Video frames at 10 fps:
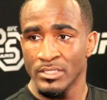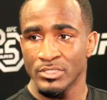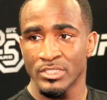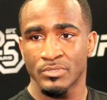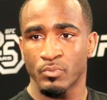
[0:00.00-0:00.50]

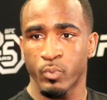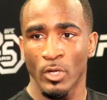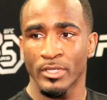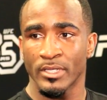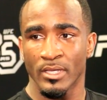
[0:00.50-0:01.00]
Just
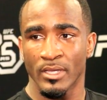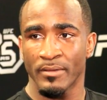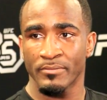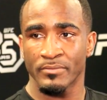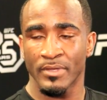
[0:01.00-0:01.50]
working.
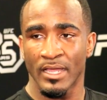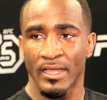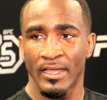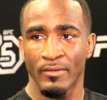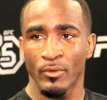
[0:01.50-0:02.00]

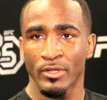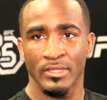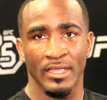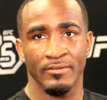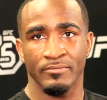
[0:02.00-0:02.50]
I work
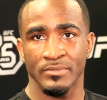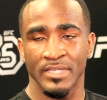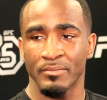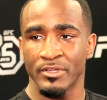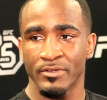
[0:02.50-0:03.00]
like
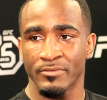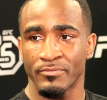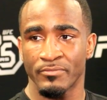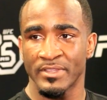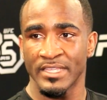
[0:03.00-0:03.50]
damn near
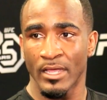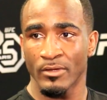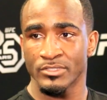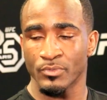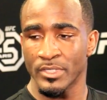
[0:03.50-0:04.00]
50
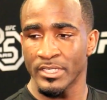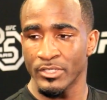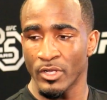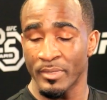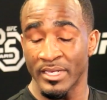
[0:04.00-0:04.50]
hours a week, you
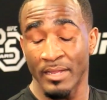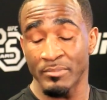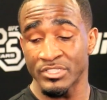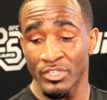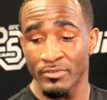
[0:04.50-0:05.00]
know what I mean? I'm a
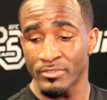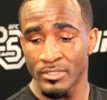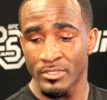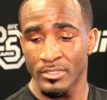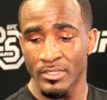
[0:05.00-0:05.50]
server.
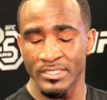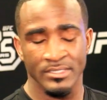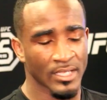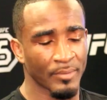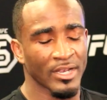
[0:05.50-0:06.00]

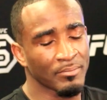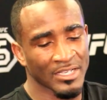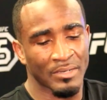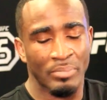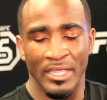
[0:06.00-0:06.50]
I'm
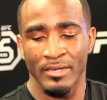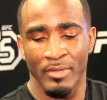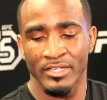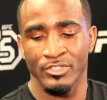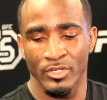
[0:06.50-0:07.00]
not complaining
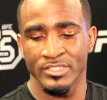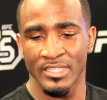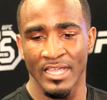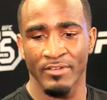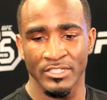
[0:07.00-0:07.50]
about it, you know, it's the
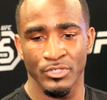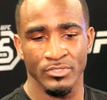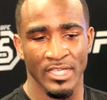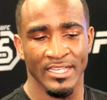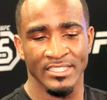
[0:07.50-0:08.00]
life I
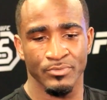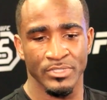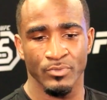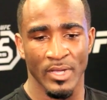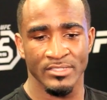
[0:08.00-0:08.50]
chose. Like, that's the
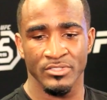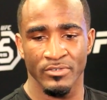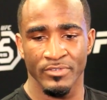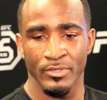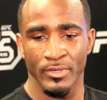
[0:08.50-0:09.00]
reason why I
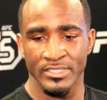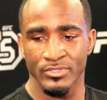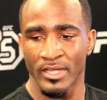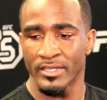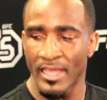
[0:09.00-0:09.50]
serve anyway,
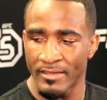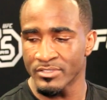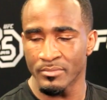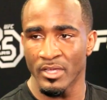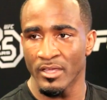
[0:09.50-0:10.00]
so I can have
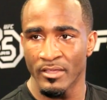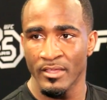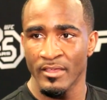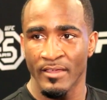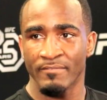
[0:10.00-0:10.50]
some
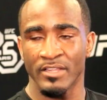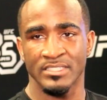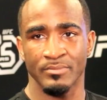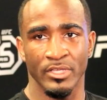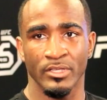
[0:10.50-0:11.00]

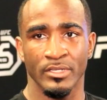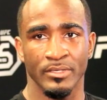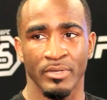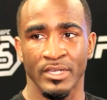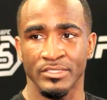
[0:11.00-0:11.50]
flexibility,
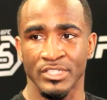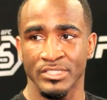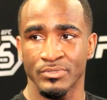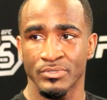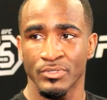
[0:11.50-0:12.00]
but
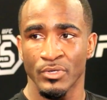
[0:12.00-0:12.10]
just...